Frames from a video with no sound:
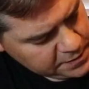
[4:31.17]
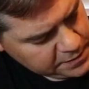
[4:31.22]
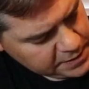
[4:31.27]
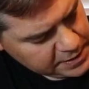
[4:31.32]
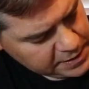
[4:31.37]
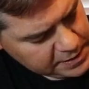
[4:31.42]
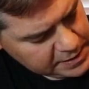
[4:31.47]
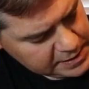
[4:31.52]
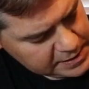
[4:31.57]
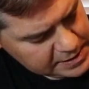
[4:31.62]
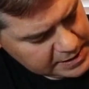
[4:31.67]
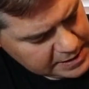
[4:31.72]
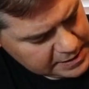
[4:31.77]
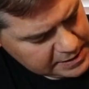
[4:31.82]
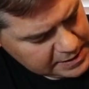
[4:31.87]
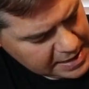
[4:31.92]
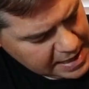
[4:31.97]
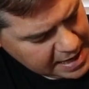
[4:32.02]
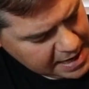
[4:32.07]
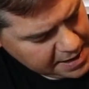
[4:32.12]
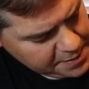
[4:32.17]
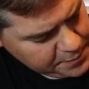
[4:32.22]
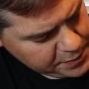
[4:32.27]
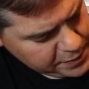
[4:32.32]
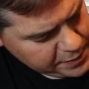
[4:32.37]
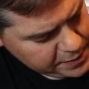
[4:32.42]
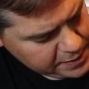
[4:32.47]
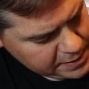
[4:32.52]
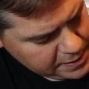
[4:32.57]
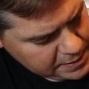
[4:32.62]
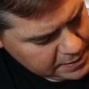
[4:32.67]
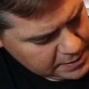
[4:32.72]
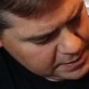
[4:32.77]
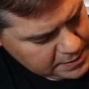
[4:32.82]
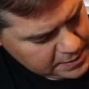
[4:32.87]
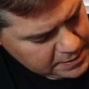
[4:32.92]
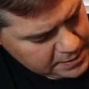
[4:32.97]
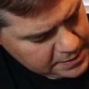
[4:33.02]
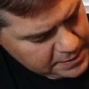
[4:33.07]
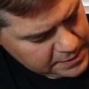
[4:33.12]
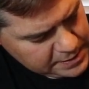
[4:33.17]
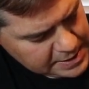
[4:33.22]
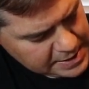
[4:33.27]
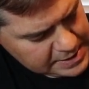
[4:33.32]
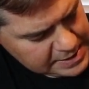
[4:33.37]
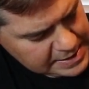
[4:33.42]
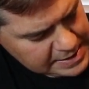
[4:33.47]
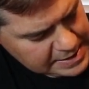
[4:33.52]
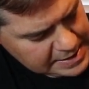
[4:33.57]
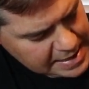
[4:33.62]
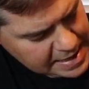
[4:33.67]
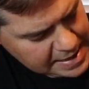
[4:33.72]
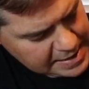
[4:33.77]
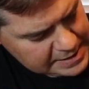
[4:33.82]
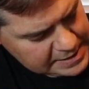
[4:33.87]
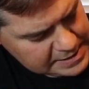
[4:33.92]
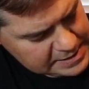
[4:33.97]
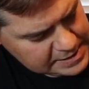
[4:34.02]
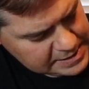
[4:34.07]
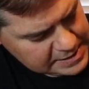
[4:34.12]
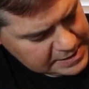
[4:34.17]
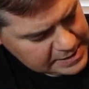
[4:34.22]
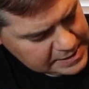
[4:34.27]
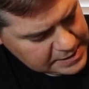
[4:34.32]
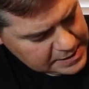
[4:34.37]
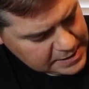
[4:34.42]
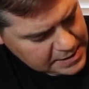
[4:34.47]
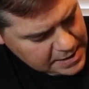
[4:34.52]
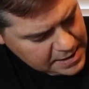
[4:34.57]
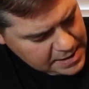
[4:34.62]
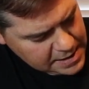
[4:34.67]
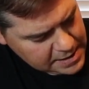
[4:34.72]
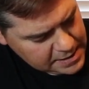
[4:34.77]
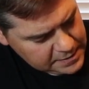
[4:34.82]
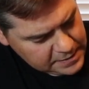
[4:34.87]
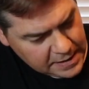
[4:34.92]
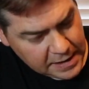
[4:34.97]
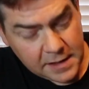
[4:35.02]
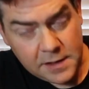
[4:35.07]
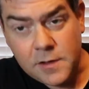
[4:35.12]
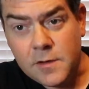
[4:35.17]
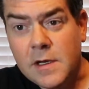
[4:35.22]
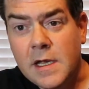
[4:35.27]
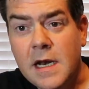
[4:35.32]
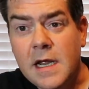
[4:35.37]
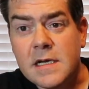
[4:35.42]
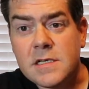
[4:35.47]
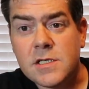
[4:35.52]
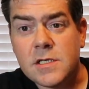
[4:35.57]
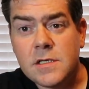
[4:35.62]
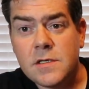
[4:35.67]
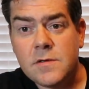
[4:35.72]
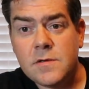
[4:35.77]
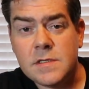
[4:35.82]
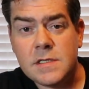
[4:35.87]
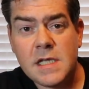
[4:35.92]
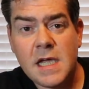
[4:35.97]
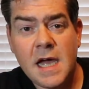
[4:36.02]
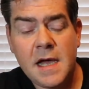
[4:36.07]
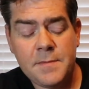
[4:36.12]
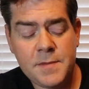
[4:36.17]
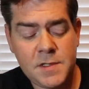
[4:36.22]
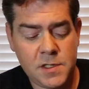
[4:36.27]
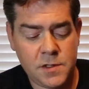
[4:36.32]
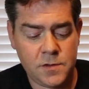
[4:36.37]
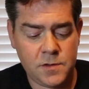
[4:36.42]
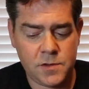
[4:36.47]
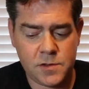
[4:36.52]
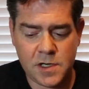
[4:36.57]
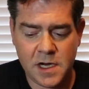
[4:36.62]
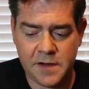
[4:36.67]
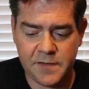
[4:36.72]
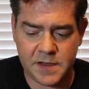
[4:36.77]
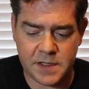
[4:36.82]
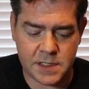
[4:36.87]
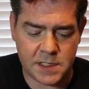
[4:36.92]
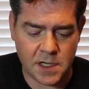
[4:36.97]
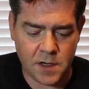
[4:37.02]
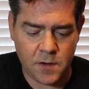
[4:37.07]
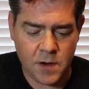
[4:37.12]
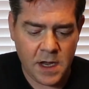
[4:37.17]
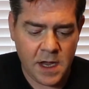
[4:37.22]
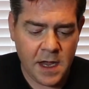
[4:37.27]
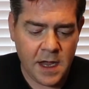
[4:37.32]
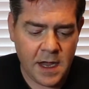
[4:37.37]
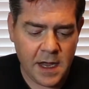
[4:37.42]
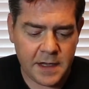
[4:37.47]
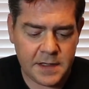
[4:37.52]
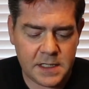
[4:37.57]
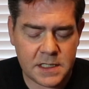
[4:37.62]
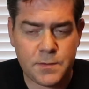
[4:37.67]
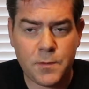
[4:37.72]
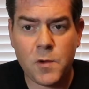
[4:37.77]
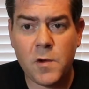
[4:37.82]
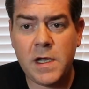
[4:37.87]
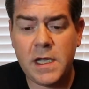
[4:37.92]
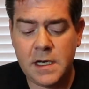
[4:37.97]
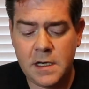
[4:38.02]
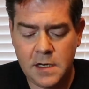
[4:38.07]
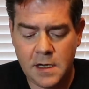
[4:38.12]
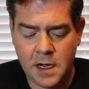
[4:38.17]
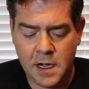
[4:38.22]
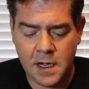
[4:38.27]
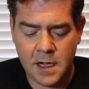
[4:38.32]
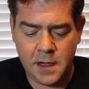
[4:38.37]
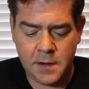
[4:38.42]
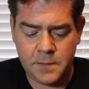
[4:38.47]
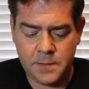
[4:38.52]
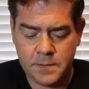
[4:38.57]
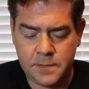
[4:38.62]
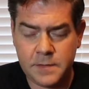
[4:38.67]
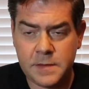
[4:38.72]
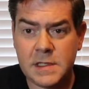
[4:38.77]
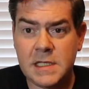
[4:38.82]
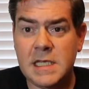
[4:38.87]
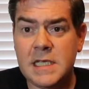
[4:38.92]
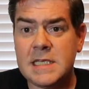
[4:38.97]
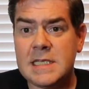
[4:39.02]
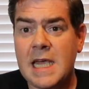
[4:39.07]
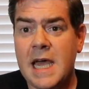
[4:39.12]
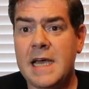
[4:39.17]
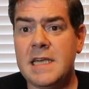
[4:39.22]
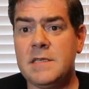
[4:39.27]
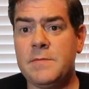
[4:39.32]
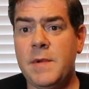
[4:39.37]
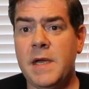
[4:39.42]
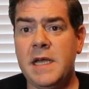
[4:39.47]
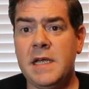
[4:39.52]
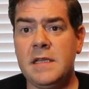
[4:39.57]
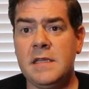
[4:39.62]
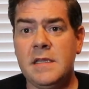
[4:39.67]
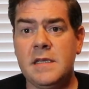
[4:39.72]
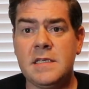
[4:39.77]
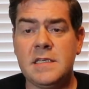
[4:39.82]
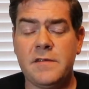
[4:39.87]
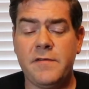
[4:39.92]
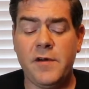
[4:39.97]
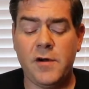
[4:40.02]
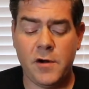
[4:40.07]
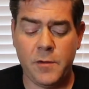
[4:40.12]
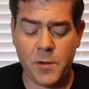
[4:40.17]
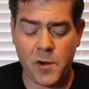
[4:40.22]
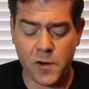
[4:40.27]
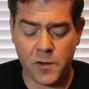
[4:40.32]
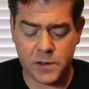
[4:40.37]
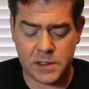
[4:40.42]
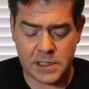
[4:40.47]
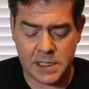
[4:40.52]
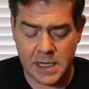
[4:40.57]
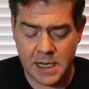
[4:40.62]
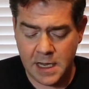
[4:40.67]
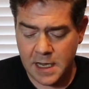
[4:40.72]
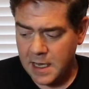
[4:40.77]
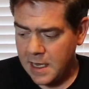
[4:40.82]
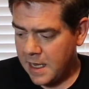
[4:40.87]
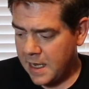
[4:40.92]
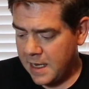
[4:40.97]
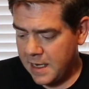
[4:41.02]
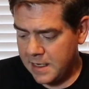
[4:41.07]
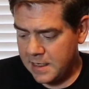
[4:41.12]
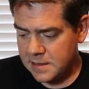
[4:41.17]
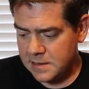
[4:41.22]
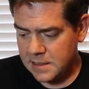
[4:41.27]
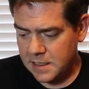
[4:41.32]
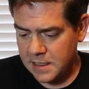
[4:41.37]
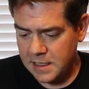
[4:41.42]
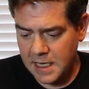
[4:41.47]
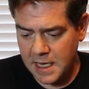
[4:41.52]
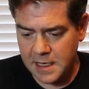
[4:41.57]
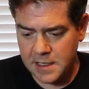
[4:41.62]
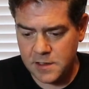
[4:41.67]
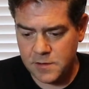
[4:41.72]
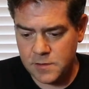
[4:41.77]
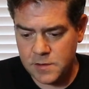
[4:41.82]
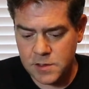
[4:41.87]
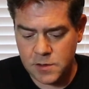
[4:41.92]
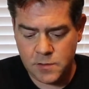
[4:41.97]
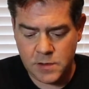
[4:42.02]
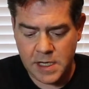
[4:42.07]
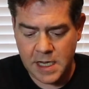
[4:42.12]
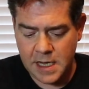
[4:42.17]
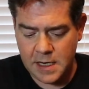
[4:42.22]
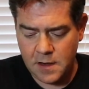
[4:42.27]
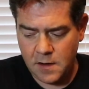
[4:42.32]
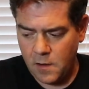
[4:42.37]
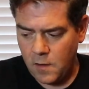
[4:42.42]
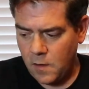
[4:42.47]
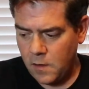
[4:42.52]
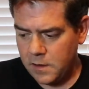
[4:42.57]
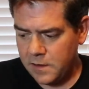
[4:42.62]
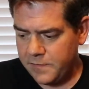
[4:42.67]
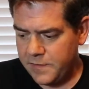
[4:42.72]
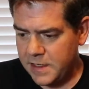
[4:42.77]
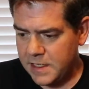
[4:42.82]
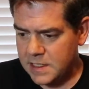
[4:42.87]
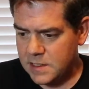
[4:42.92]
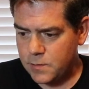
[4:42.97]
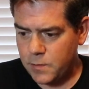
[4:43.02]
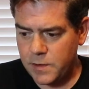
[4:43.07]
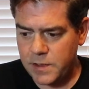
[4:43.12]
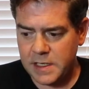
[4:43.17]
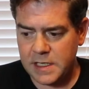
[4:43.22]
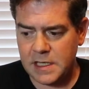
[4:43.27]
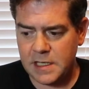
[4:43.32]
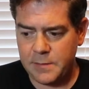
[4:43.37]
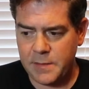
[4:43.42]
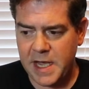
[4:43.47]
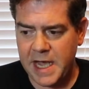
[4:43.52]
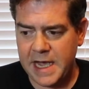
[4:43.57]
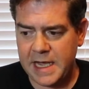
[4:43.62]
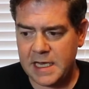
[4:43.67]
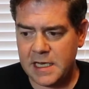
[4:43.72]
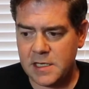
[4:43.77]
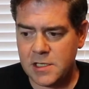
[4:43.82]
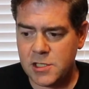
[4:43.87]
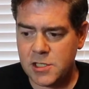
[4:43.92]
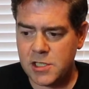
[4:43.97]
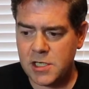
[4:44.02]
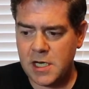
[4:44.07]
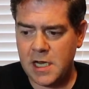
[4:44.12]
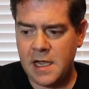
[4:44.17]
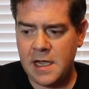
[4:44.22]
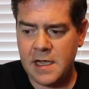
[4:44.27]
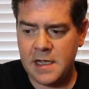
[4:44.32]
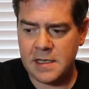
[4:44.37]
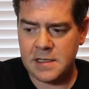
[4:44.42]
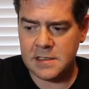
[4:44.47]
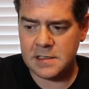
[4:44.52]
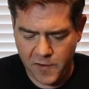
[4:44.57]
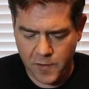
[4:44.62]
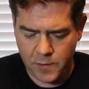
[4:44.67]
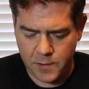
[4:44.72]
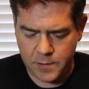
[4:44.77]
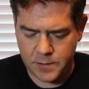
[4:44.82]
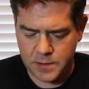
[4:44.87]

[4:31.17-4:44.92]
then you need to get the app, then connect, and then you can actually use the app to drive this. So at this point, this has been the Sphero Bolt. And again, you do get all of this within the package, and